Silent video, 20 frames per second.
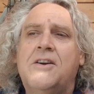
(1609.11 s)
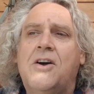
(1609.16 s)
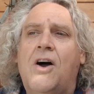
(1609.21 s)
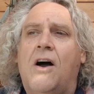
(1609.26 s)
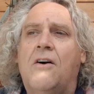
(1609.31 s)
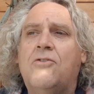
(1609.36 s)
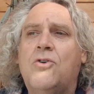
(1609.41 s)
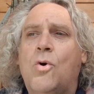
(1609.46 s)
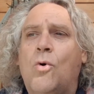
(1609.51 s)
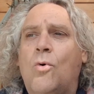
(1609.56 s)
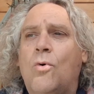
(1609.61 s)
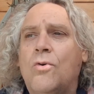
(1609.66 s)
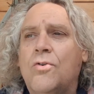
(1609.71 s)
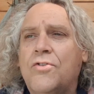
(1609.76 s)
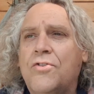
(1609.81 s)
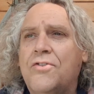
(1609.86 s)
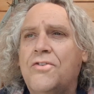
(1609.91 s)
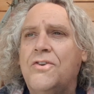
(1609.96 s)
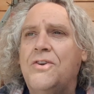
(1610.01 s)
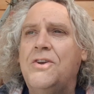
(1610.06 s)
Of
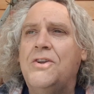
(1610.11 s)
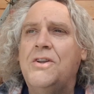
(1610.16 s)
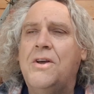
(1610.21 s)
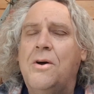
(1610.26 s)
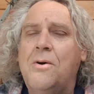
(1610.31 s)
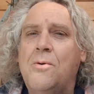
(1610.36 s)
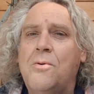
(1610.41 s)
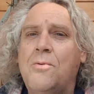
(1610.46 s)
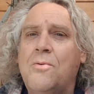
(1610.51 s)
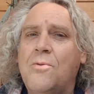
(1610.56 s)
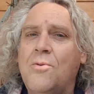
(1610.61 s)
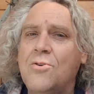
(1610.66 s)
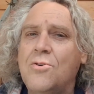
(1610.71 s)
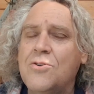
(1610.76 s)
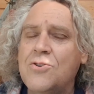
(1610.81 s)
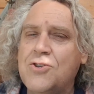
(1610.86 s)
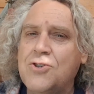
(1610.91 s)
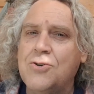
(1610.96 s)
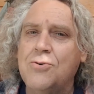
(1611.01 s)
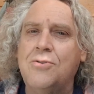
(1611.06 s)
course, you know,
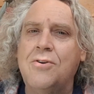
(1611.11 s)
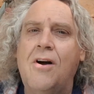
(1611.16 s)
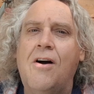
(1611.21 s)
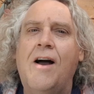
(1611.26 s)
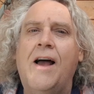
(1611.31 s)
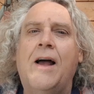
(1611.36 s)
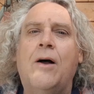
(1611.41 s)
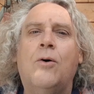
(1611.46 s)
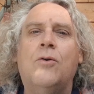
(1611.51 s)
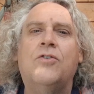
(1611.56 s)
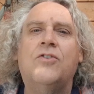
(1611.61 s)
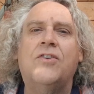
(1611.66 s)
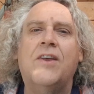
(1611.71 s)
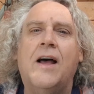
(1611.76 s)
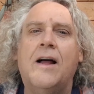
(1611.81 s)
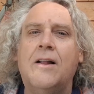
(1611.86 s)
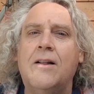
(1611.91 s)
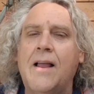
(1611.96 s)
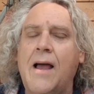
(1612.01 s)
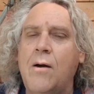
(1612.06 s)
should our house
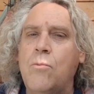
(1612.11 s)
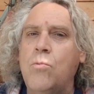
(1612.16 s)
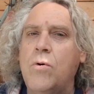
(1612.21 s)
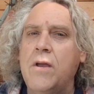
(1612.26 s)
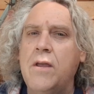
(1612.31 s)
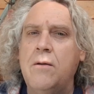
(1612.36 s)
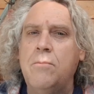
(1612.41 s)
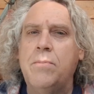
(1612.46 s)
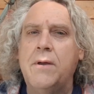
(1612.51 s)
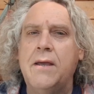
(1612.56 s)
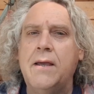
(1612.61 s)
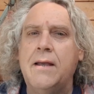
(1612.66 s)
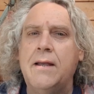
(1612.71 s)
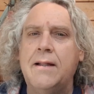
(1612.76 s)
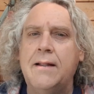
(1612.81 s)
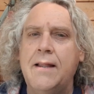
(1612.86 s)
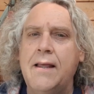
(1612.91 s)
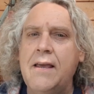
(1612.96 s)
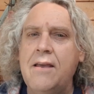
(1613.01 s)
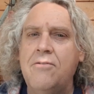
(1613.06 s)
sell and we be
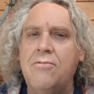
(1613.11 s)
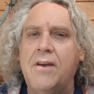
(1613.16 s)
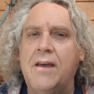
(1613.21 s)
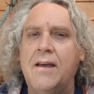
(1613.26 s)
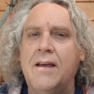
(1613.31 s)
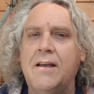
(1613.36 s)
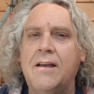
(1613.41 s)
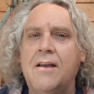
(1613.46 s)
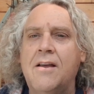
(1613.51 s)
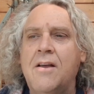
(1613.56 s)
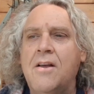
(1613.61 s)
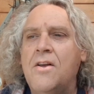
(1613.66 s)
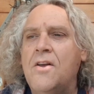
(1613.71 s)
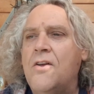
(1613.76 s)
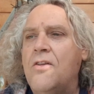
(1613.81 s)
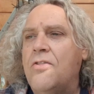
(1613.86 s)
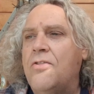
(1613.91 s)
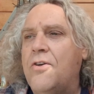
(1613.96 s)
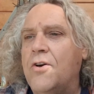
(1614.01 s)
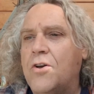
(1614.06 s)
leaving,
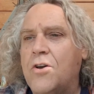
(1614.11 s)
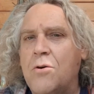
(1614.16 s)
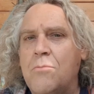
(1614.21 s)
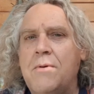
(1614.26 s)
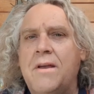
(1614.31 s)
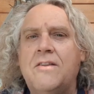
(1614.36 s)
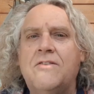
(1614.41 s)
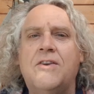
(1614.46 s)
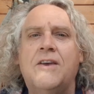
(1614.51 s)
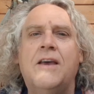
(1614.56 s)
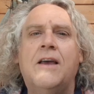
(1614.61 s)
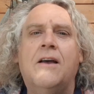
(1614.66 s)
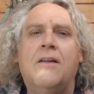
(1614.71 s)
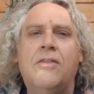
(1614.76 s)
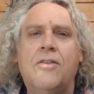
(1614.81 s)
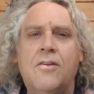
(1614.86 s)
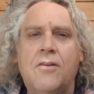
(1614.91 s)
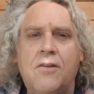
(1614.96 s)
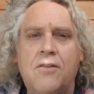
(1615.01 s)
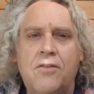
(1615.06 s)
the committee
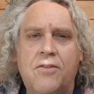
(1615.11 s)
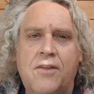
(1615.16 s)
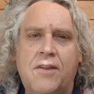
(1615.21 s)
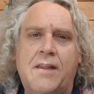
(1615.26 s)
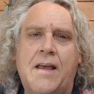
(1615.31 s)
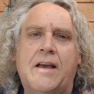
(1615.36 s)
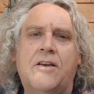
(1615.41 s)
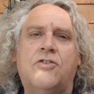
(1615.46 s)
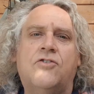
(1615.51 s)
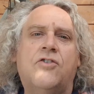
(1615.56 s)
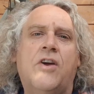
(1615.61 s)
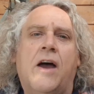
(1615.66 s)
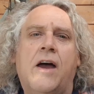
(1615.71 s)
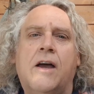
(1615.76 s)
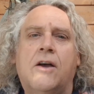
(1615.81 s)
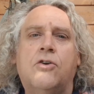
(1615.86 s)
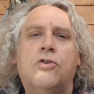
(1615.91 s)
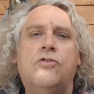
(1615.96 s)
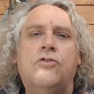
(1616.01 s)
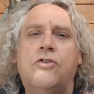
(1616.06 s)
and the, the next
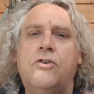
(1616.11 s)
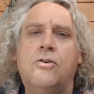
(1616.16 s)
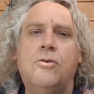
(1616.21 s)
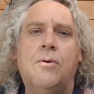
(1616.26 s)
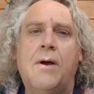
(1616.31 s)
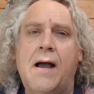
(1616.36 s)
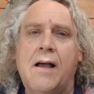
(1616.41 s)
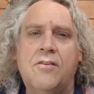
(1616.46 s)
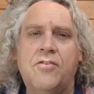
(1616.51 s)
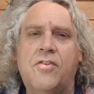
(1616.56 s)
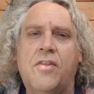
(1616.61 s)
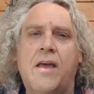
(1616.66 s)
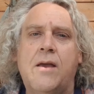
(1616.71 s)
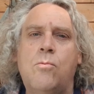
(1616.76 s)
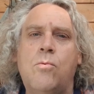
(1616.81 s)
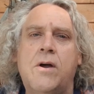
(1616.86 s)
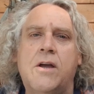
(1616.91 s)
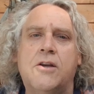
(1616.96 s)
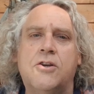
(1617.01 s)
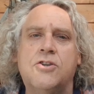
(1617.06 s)
chair can do as they
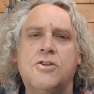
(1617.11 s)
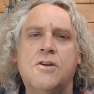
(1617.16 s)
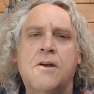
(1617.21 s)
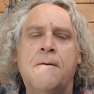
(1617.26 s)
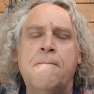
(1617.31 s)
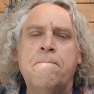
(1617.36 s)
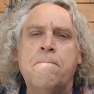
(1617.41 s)
wish.